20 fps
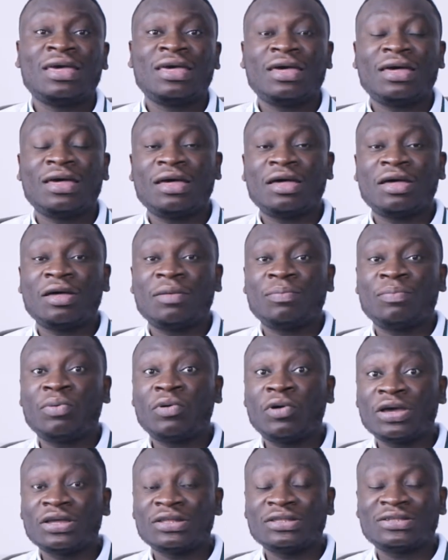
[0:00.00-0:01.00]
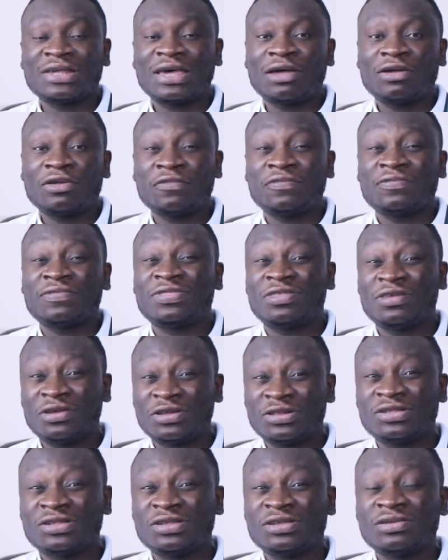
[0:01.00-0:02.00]
points out of
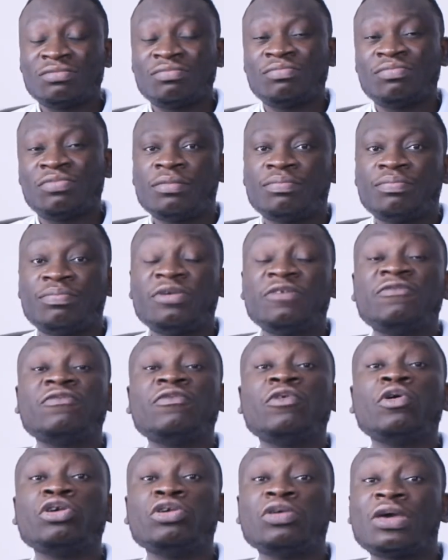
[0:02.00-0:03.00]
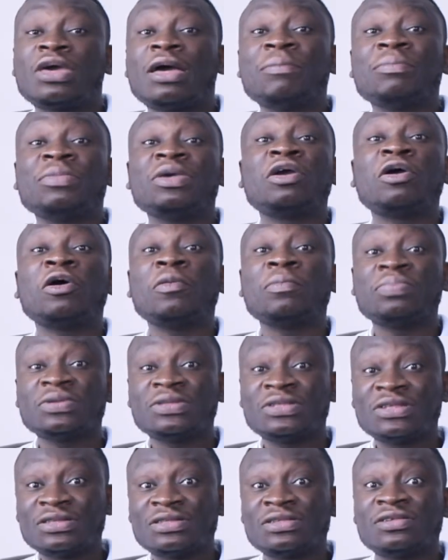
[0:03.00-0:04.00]
30 before you can be
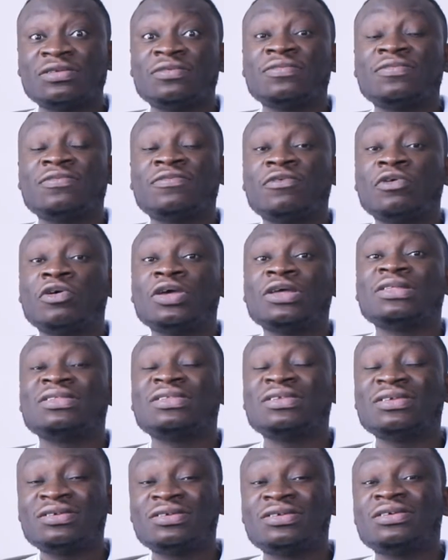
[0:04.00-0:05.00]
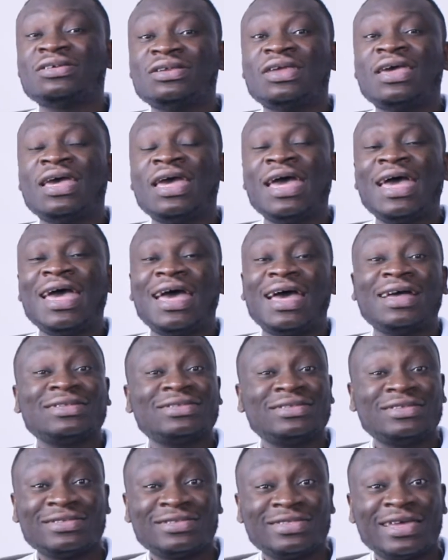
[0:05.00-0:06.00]
competitive for a teaching
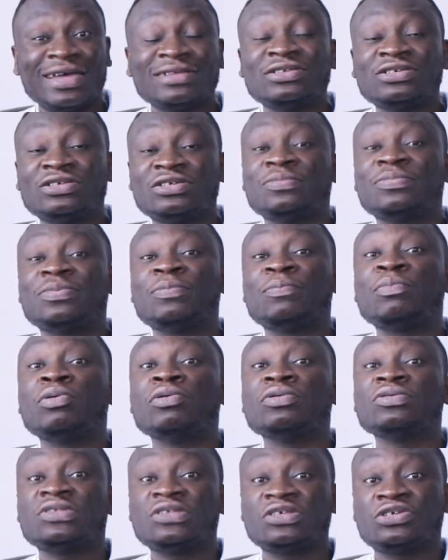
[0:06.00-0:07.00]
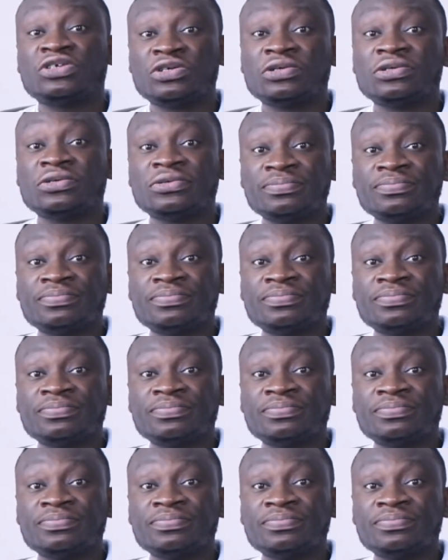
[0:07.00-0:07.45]
assistantship position.